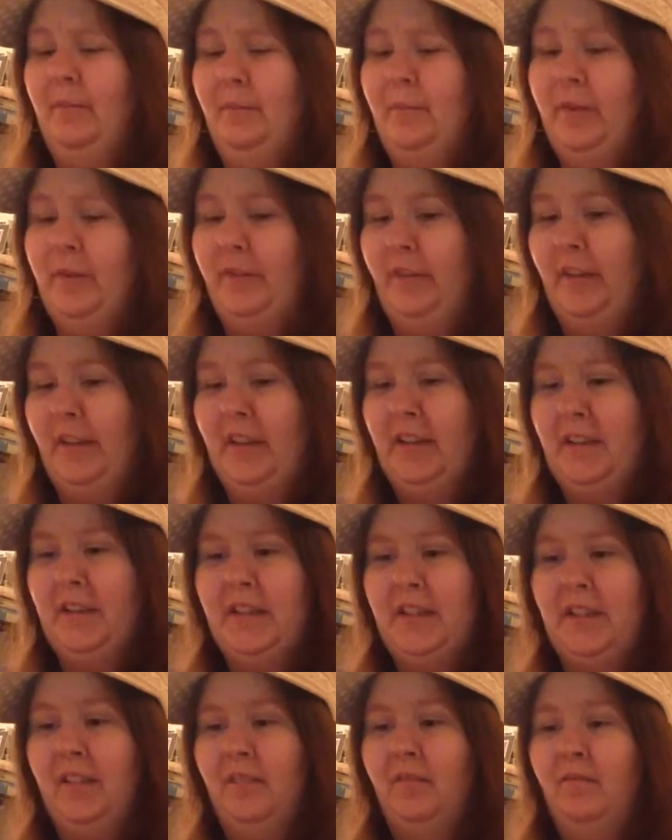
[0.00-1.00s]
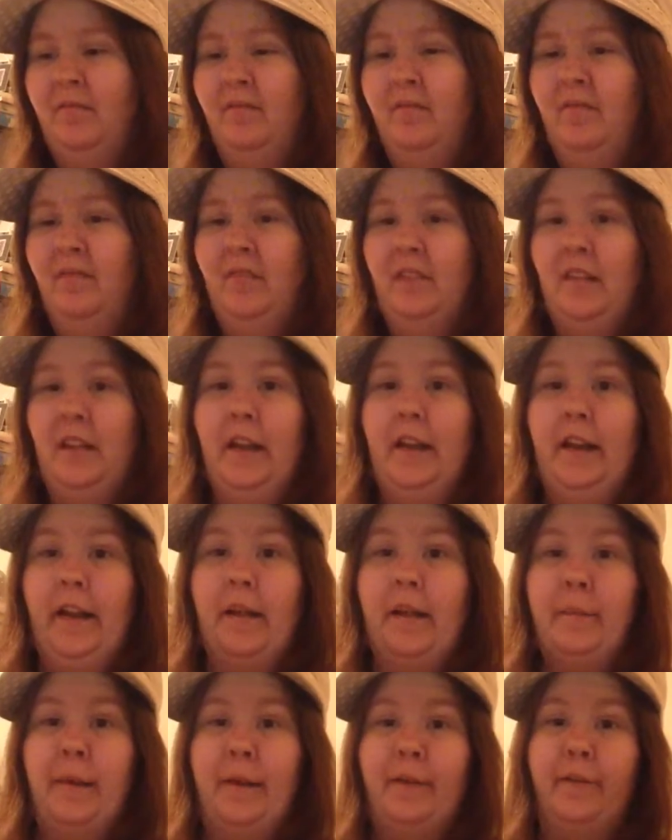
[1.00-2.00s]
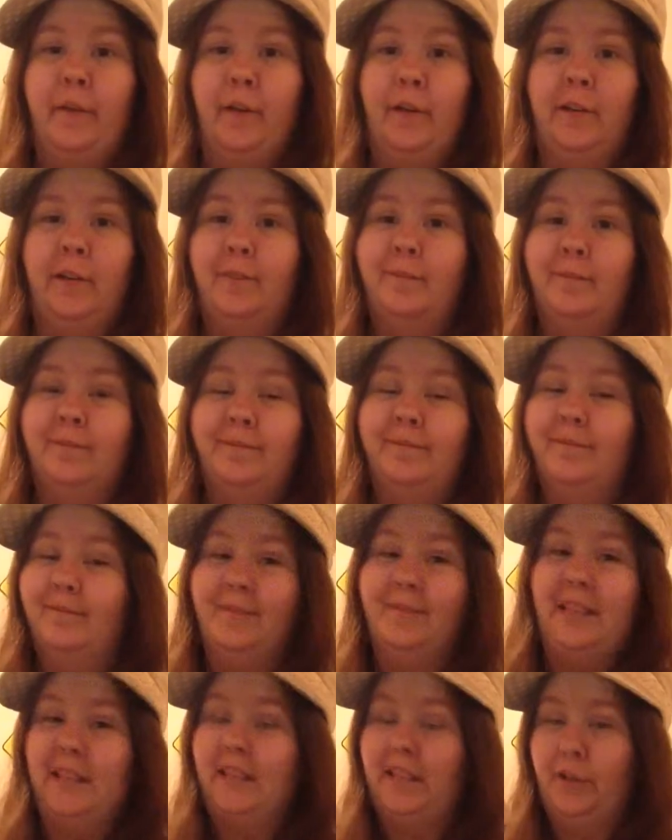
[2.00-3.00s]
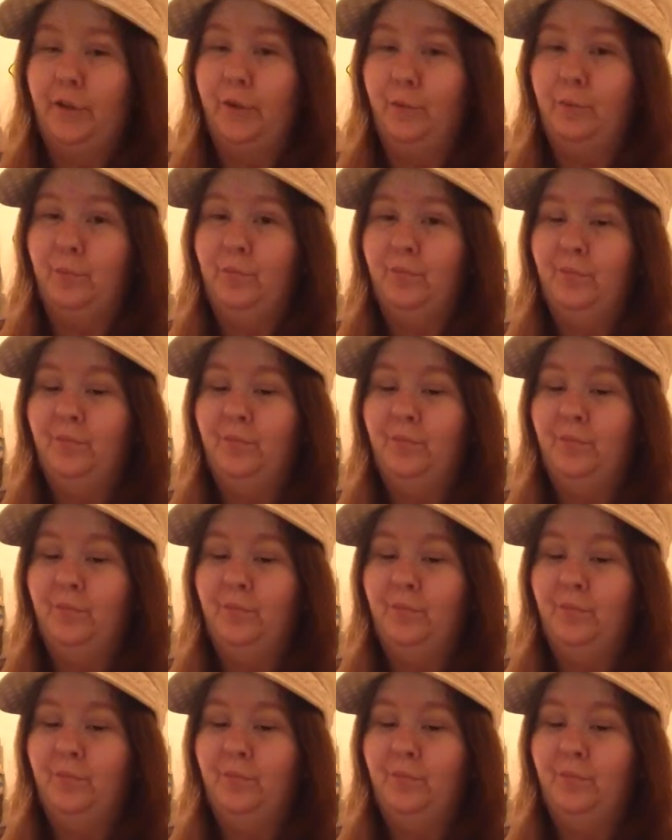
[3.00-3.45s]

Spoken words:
But if it does, it ain't my fault. Nope.